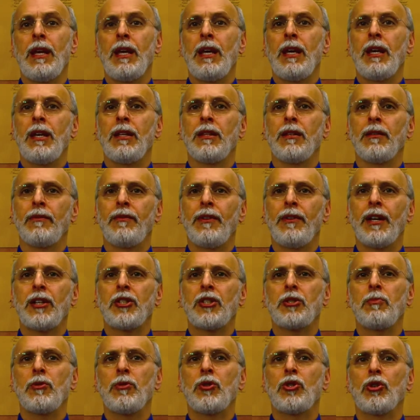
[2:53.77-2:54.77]
In the
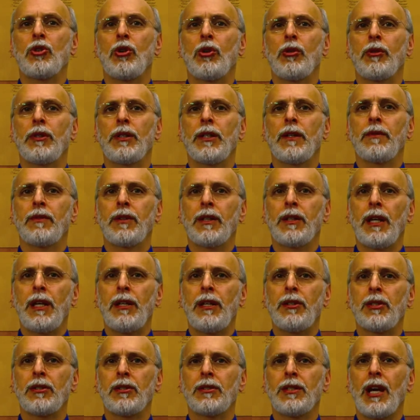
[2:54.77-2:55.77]
vast majority of
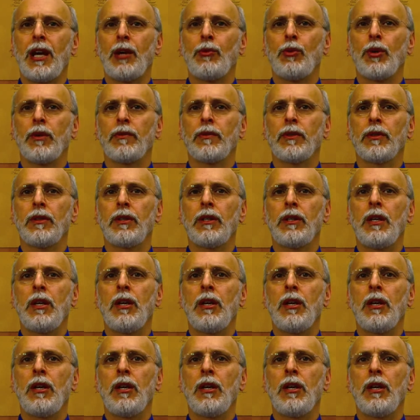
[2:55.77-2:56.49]
cases, however,